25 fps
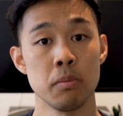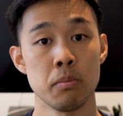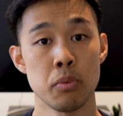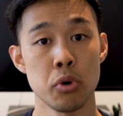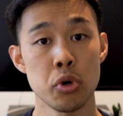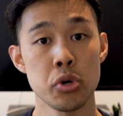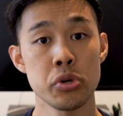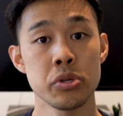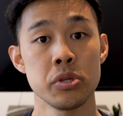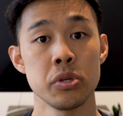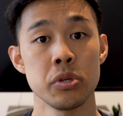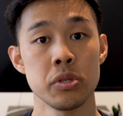
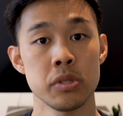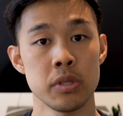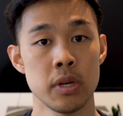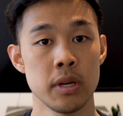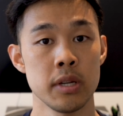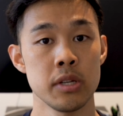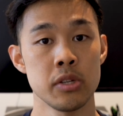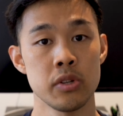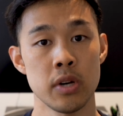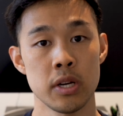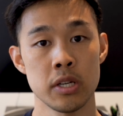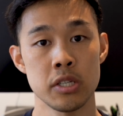personal
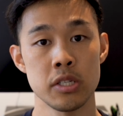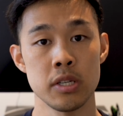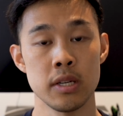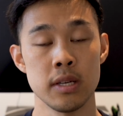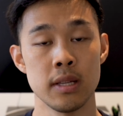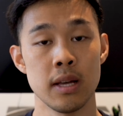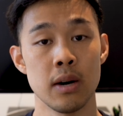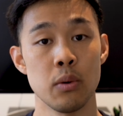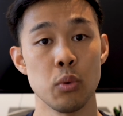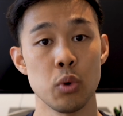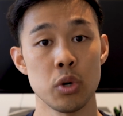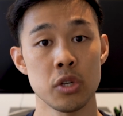study strategy
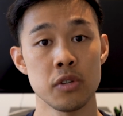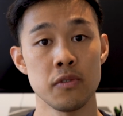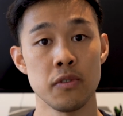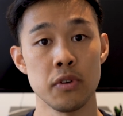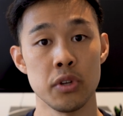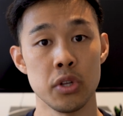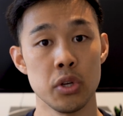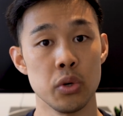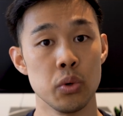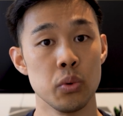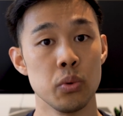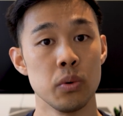that works for
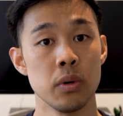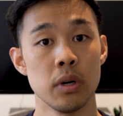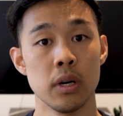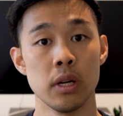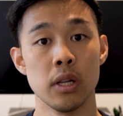you